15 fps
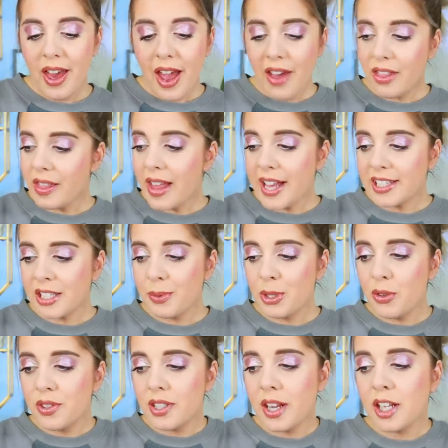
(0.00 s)
And then lastly, we
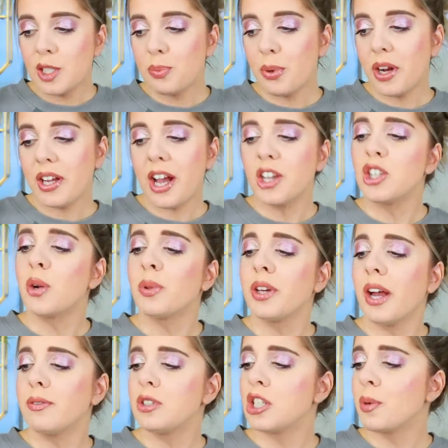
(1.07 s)
do the setting spray. I don't really
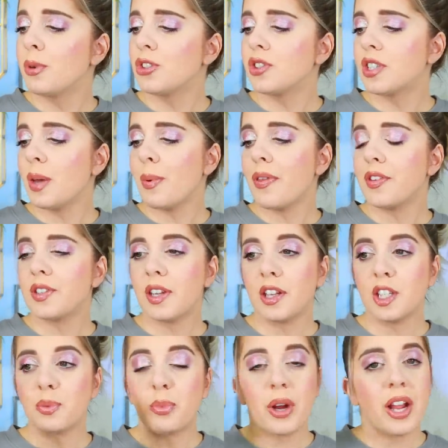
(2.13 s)
have too much to say about the
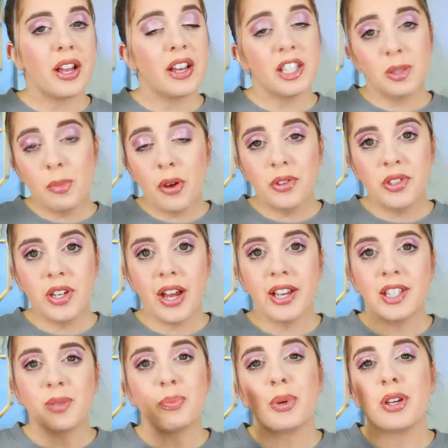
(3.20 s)
setting spray. It smells
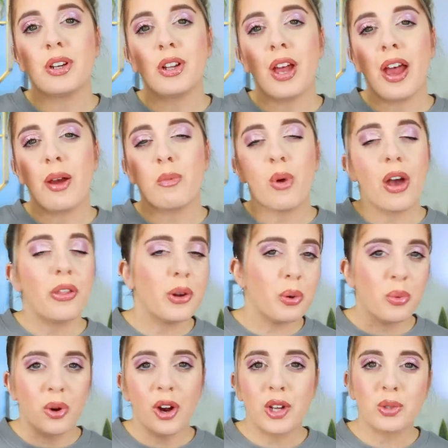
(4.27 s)
nice, but whether
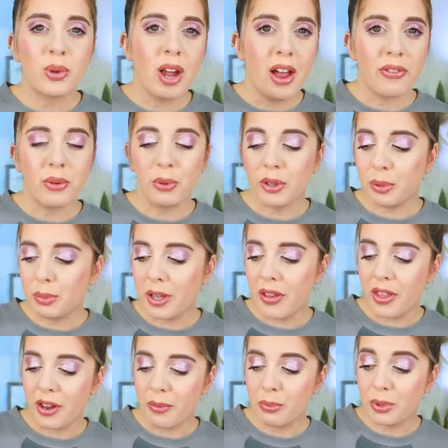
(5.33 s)
it works or I have to really play
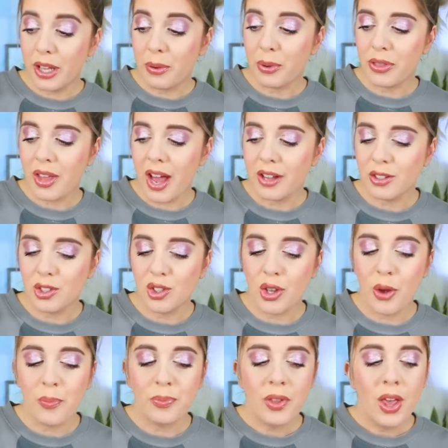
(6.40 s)
that play with that.
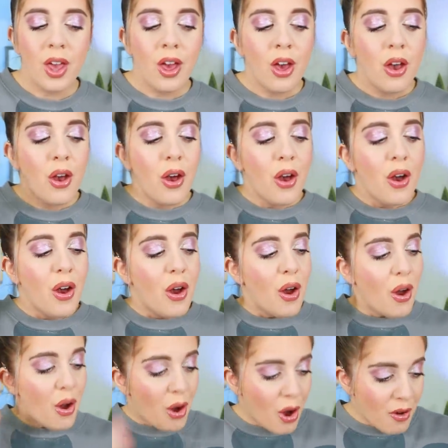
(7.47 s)
So
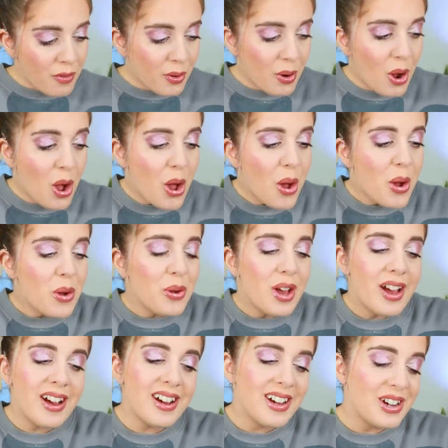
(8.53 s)
overall,
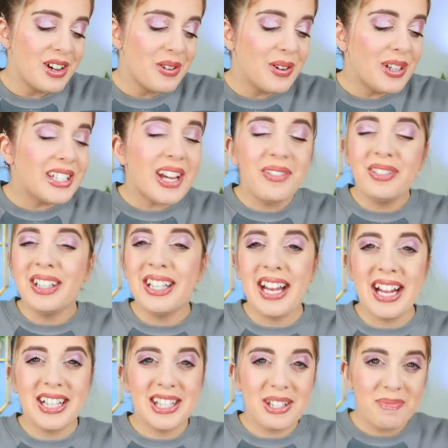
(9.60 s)
we definitely
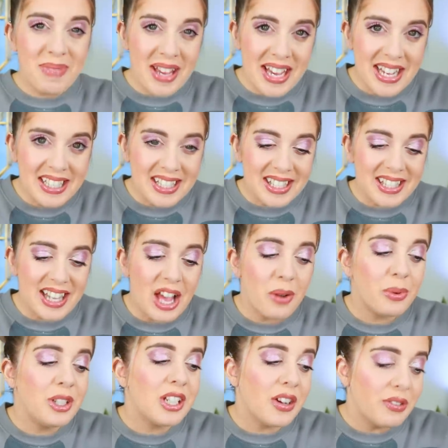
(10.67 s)
had some hits and
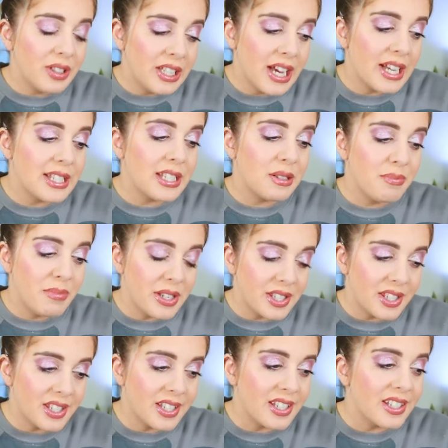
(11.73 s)
we definitely had some
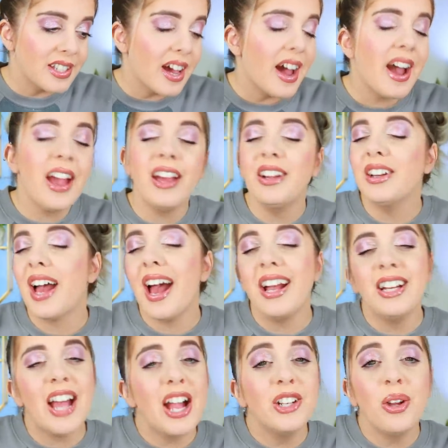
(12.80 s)
misses. I,
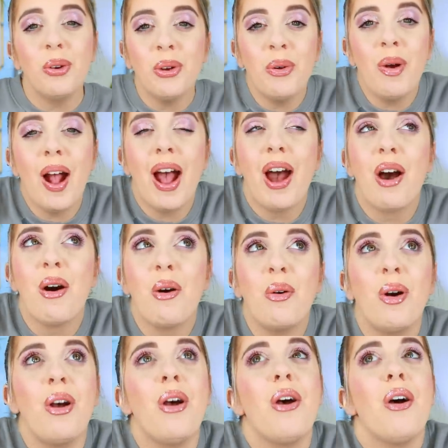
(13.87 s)
I I don't know
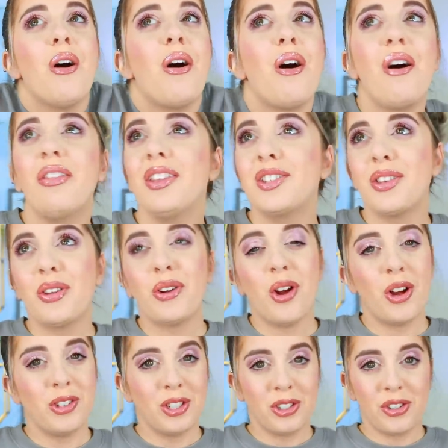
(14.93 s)
how all these other
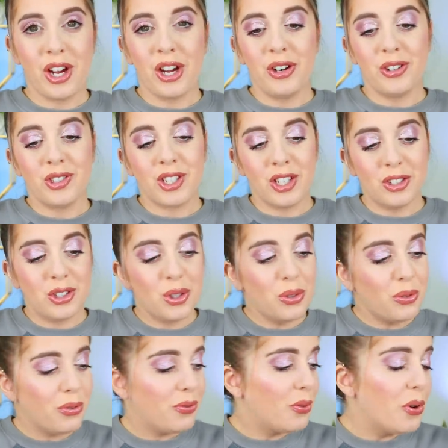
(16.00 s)
content creators can
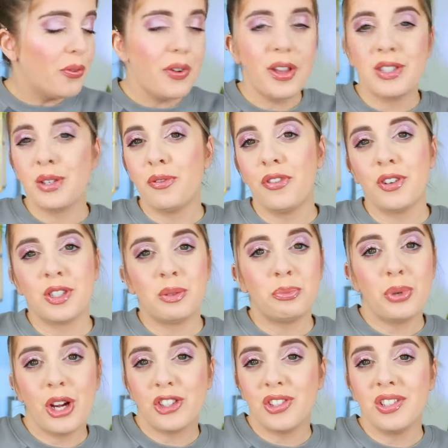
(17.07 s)
do full face of first
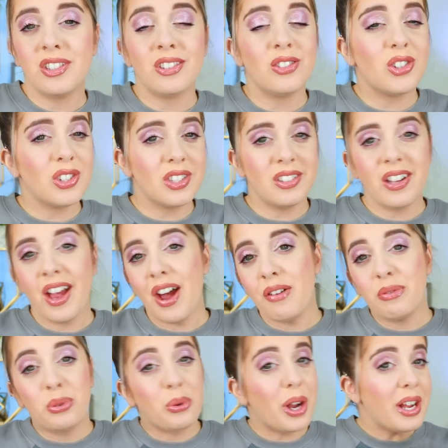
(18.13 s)
impressions and just
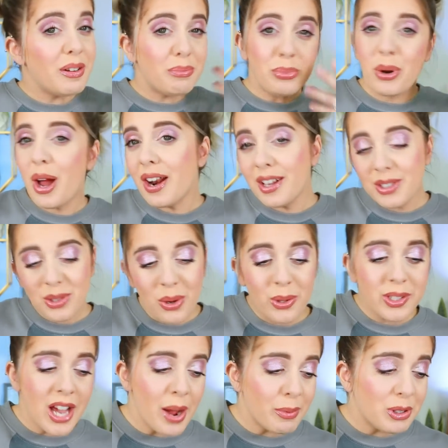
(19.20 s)
have great products the whole
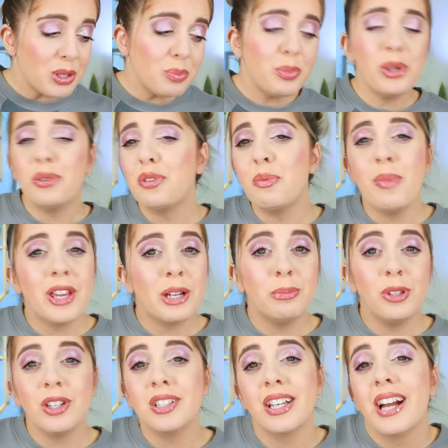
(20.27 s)
time or do beautiful makeup
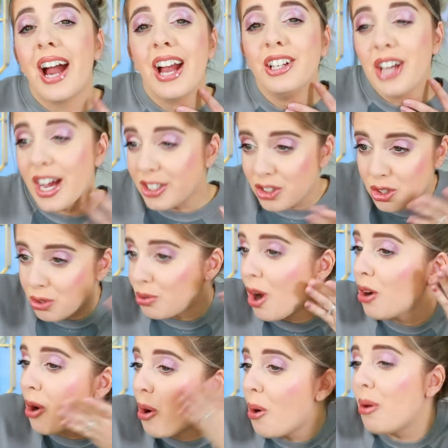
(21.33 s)
looks. Like I, I
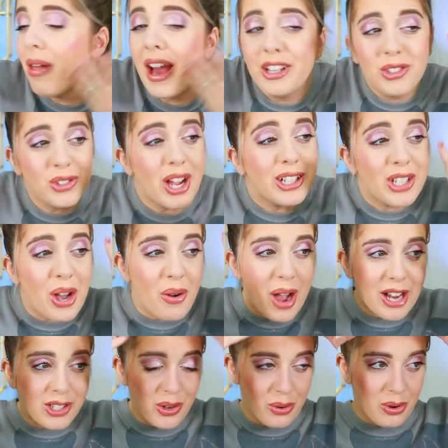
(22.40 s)
struggle. I, I don't
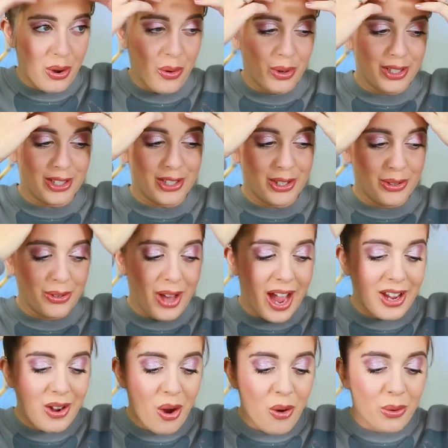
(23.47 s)
I don't know what to do.
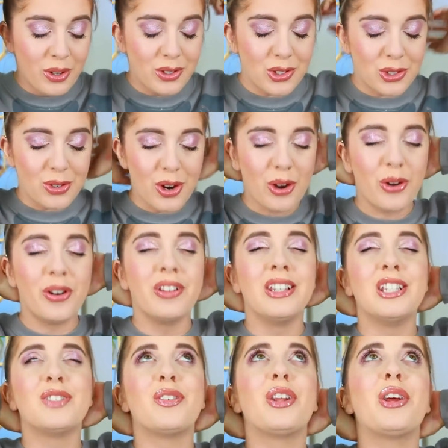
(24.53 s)
I always struggle in
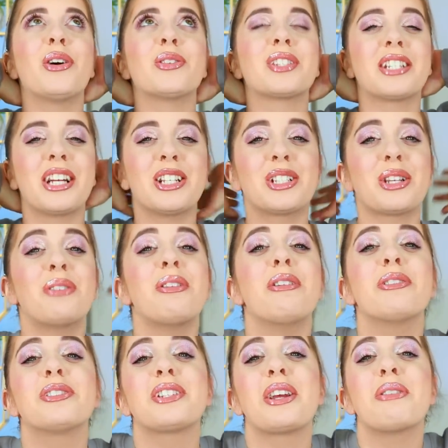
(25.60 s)
these videos and I don't
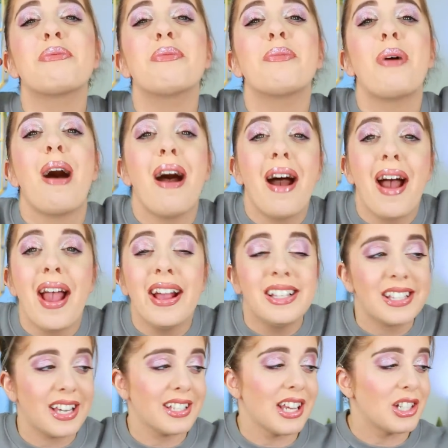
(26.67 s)
understand why. Is
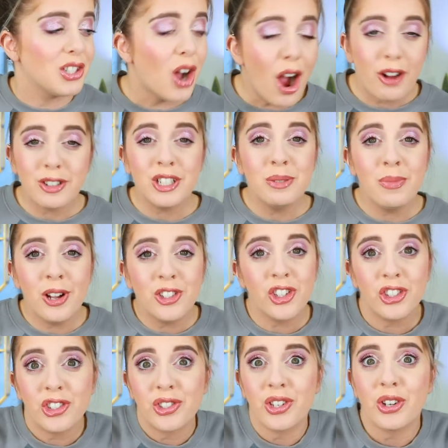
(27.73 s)
because I talk too much?
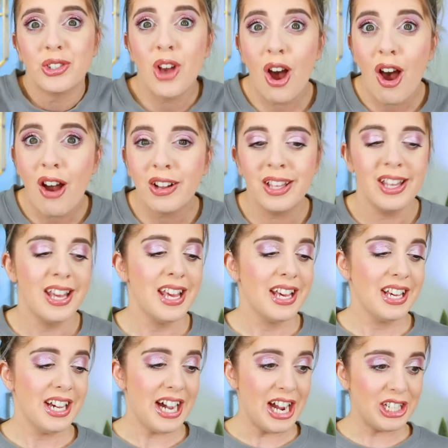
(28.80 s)
I just not talk.
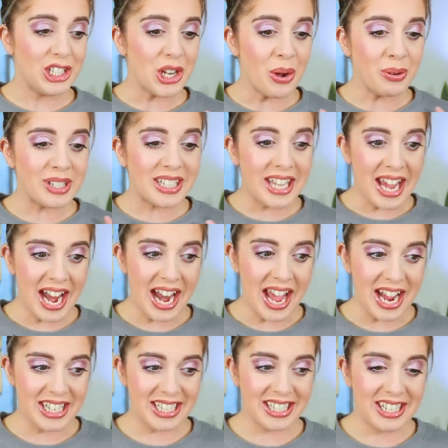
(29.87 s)
I don't get
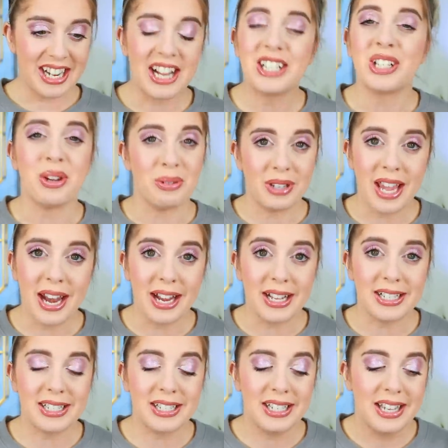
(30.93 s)
it. I don't get it.